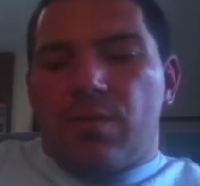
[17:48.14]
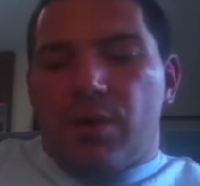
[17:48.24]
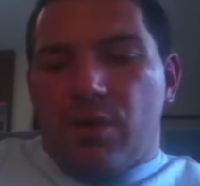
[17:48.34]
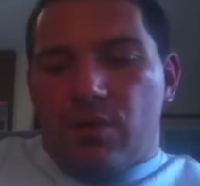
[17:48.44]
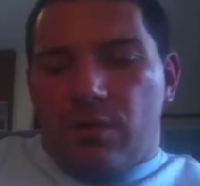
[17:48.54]

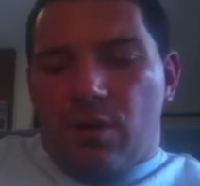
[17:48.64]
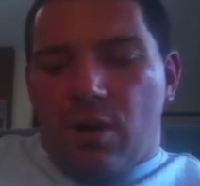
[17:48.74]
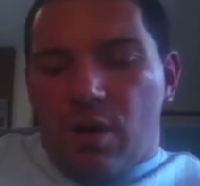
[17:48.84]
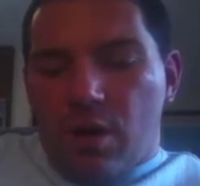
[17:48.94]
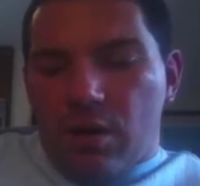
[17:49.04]
But
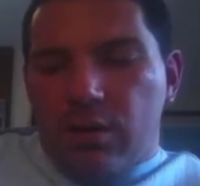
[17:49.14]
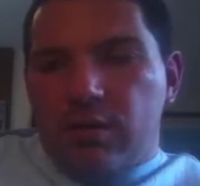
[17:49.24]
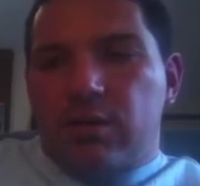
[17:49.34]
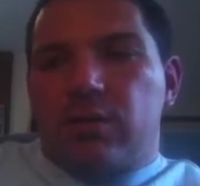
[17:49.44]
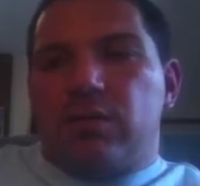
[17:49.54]
overall,
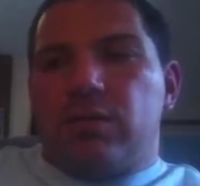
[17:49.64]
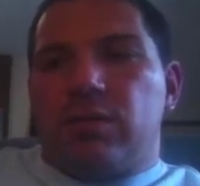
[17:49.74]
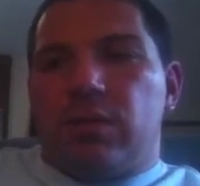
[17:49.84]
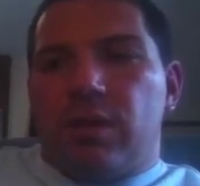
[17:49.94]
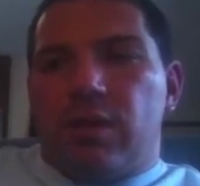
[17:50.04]

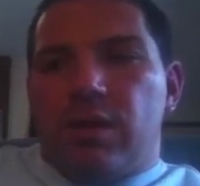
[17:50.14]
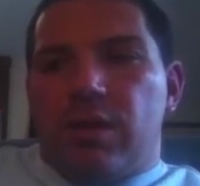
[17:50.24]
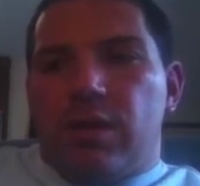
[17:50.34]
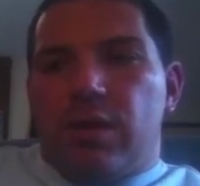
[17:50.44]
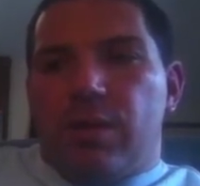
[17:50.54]

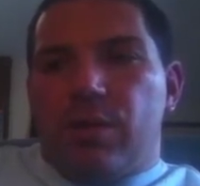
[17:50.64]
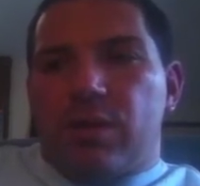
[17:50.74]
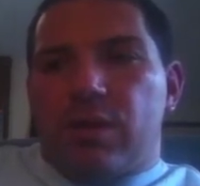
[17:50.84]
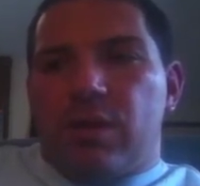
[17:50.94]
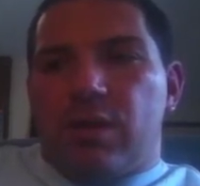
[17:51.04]

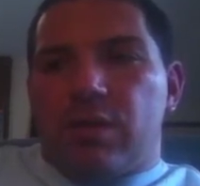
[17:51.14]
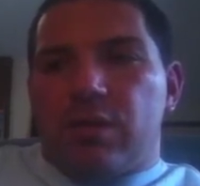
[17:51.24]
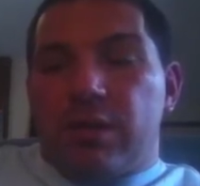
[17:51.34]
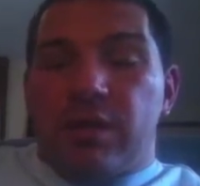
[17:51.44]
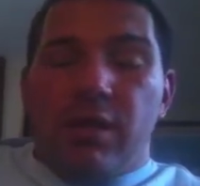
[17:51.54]
it's
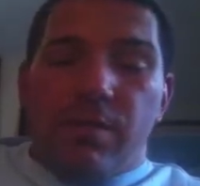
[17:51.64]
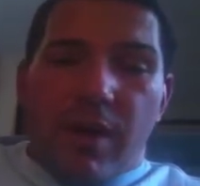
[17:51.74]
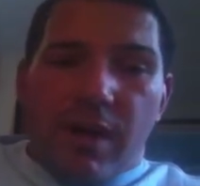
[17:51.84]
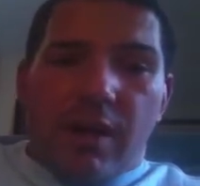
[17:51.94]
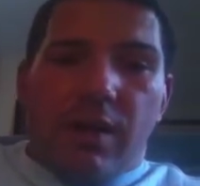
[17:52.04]
a good
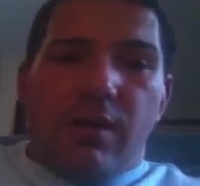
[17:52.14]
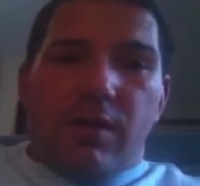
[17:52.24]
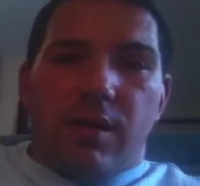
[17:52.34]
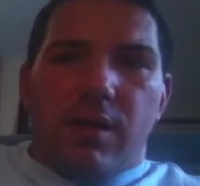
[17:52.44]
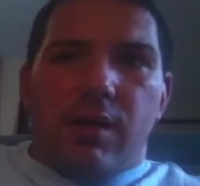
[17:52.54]
painting,
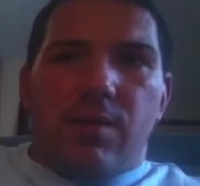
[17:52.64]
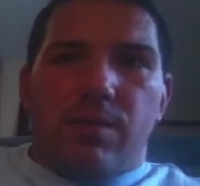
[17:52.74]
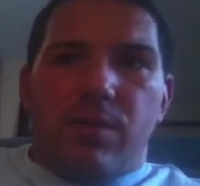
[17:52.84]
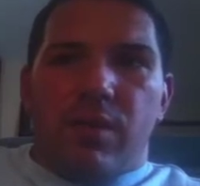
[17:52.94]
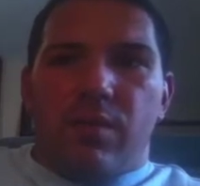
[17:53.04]
and
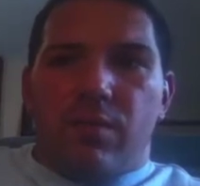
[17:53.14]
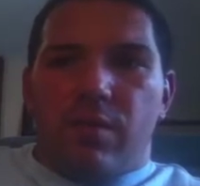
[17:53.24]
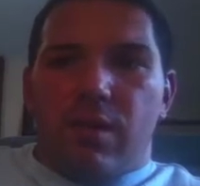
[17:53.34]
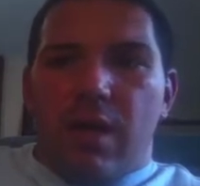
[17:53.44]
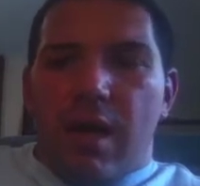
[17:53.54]

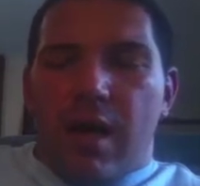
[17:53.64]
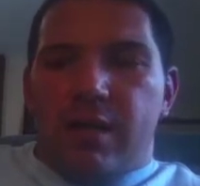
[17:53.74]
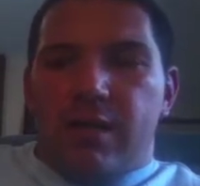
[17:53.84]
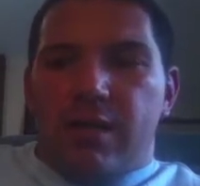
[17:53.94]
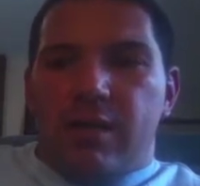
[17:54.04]

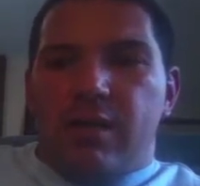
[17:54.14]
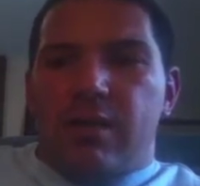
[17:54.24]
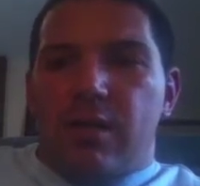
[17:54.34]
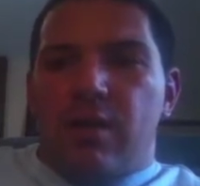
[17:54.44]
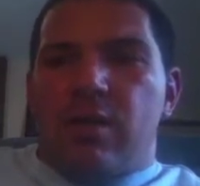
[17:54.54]
actually
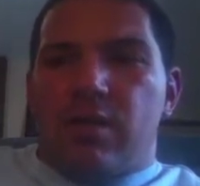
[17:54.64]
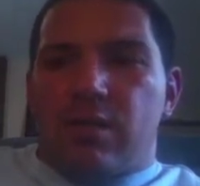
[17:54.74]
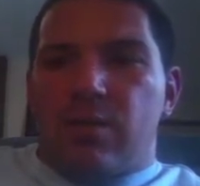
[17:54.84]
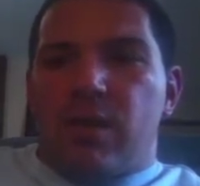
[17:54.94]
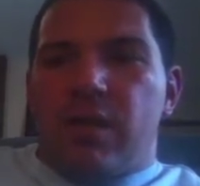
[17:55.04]
there's
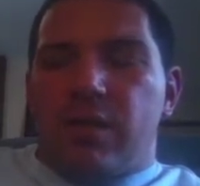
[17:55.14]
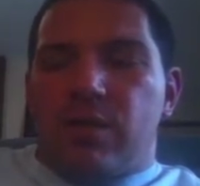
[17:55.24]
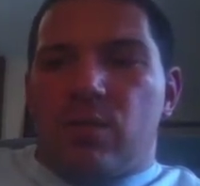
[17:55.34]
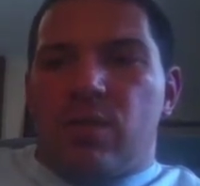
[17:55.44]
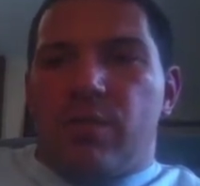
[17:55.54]
somebody
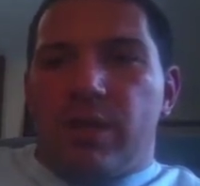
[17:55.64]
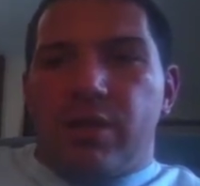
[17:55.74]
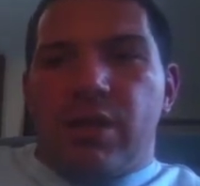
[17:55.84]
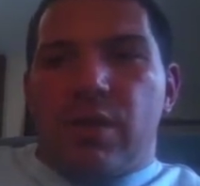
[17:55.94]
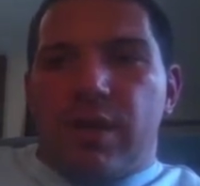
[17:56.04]
that's wanting me to
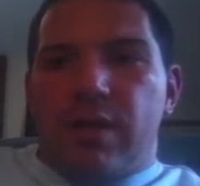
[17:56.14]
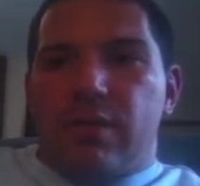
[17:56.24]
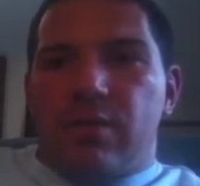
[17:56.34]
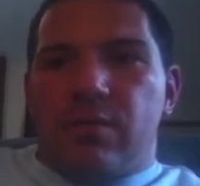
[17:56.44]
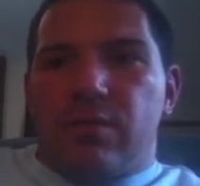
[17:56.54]
donate it
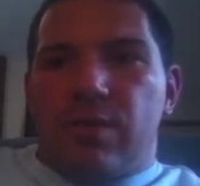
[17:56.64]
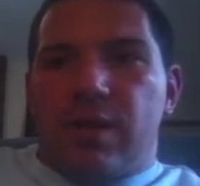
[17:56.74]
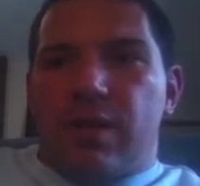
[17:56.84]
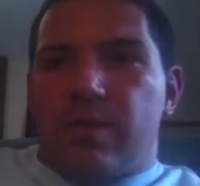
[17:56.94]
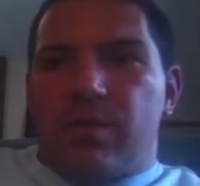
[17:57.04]
to him,
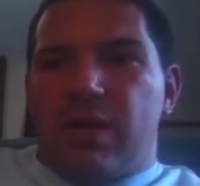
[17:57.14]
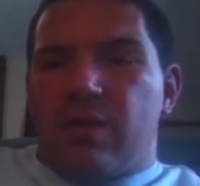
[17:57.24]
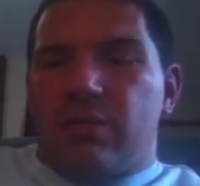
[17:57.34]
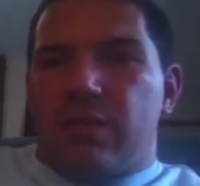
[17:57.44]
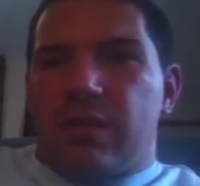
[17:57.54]
but I
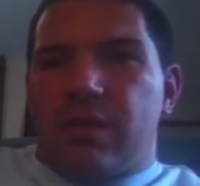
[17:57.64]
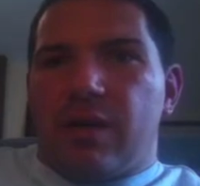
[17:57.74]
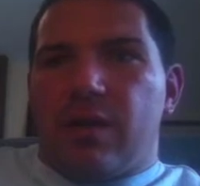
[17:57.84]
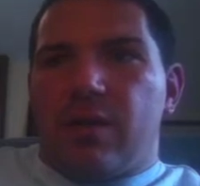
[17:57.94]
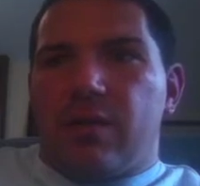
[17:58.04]
don't think
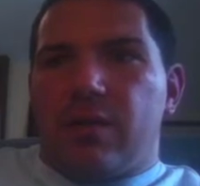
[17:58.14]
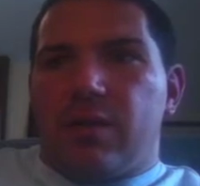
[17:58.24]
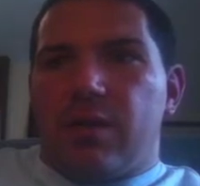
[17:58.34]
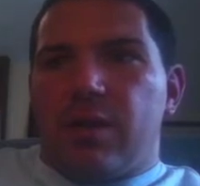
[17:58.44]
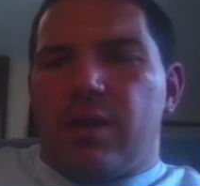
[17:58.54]
I
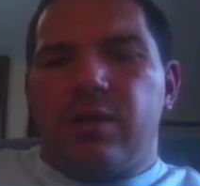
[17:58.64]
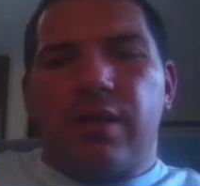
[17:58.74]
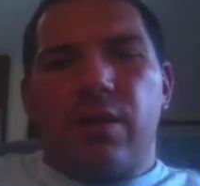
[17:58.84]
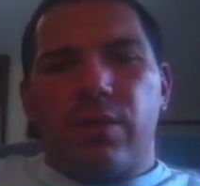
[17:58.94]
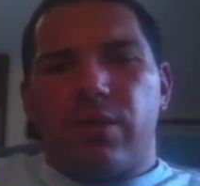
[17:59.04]

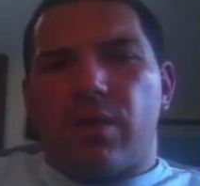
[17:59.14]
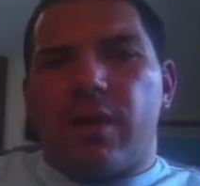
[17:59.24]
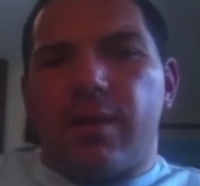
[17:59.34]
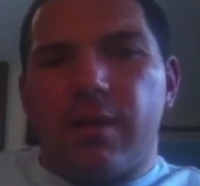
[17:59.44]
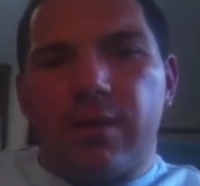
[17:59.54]
want to
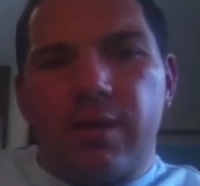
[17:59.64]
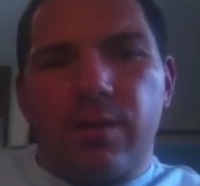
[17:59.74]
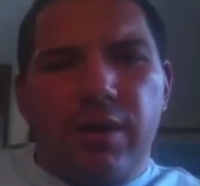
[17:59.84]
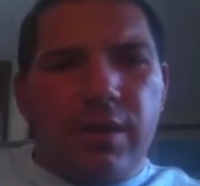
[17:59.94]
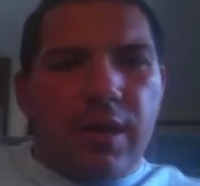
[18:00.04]
right now. I think I'm
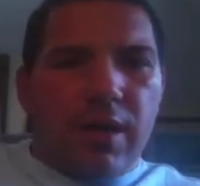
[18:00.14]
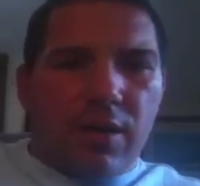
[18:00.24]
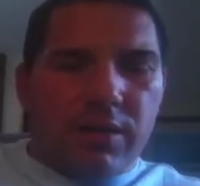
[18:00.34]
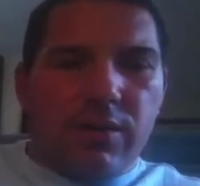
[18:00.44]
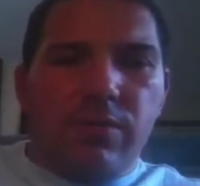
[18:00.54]
gonna hang
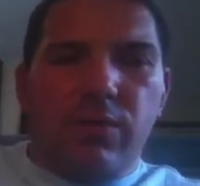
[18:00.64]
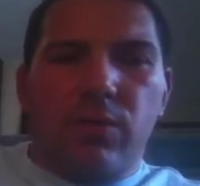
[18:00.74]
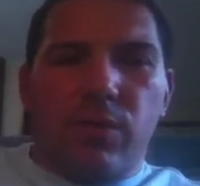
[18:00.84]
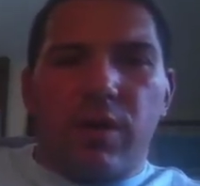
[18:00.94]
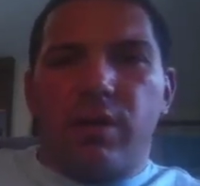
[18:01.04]
on to it for a
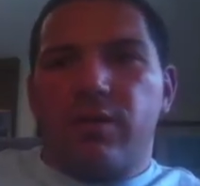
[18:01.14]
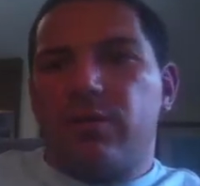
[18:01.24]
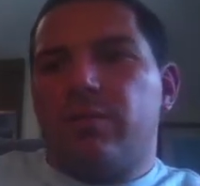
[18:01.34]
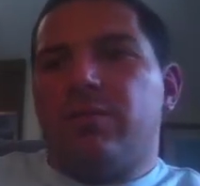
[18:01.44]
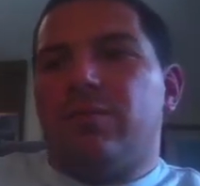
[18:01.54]
little while
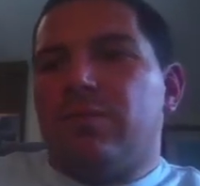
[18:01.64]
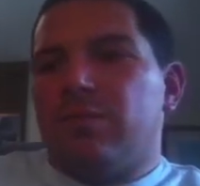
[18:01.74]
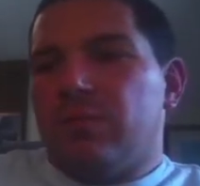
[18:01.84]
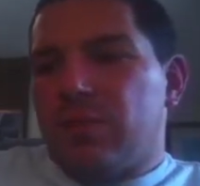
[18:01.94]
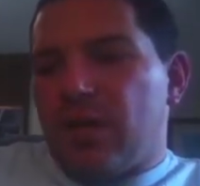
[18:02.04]

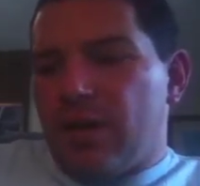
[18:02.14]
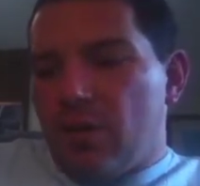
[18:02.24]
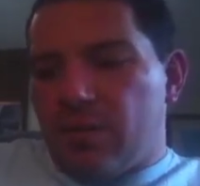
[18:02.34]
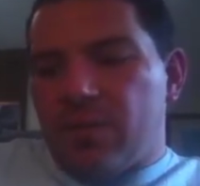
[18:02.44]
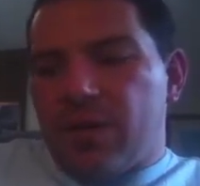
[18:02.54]
and
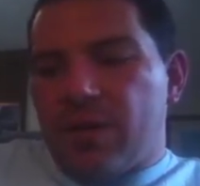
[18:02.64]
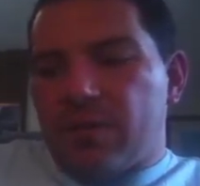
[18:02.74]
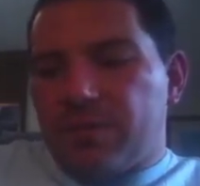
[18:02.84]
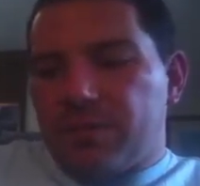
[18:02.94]
go from there.